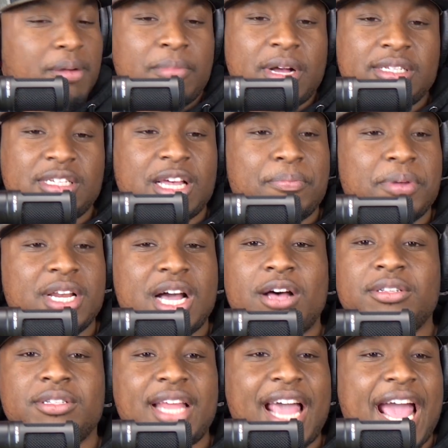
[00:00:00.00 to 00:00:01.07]
My mm-hmm. son been in the
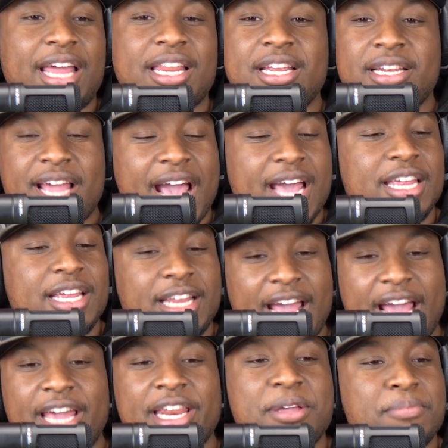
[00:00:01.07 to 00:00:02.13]
house, daddy, daddy,
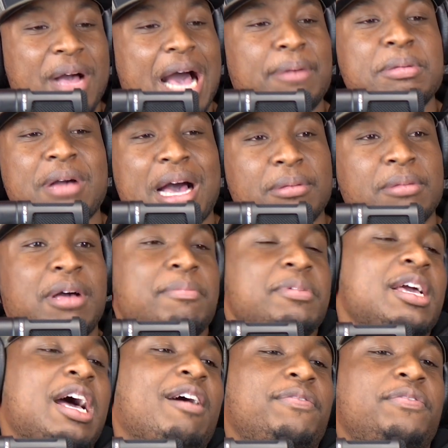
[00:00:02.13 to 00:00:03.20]
daddy, mommy, mommy,
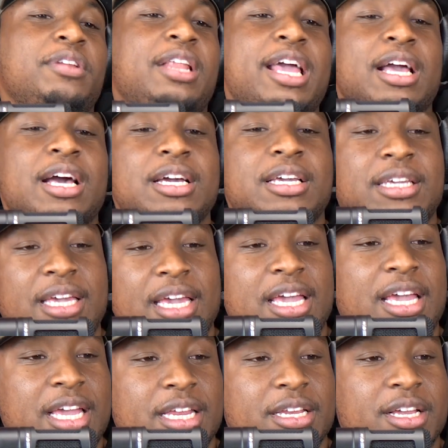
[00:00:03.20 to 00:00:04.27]
mommy. I feel like a
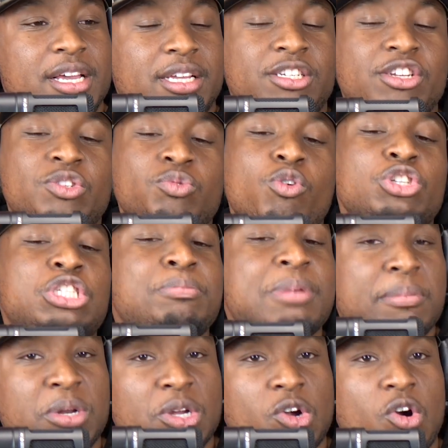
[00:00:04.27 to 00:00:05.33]
kid just wants to be
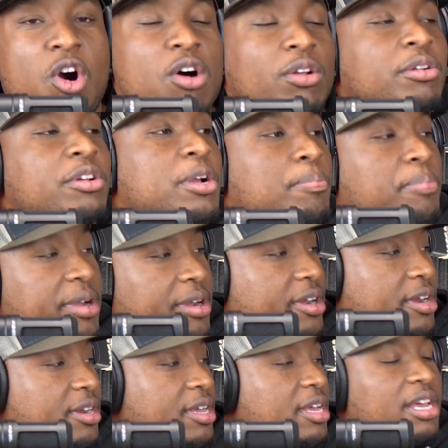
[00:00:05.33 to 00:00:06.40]
able to call on their
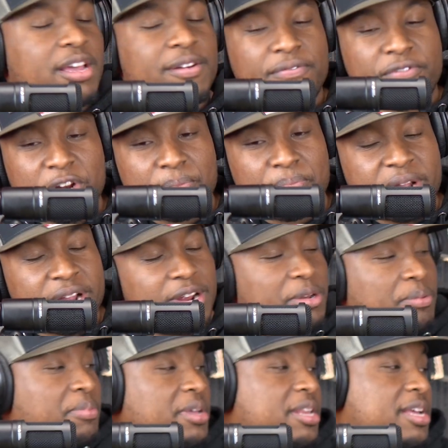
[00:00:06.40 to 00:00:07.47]
parent mm-hmm. and for mm-hmm. their parent
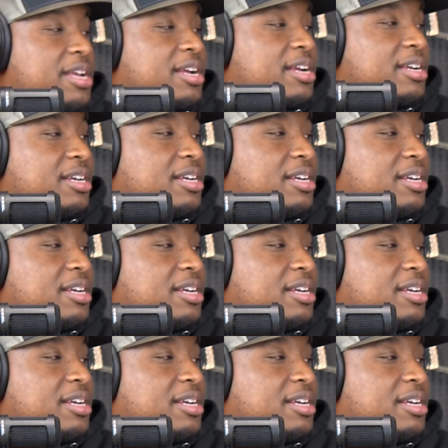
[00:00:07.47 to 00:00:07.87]
to be there.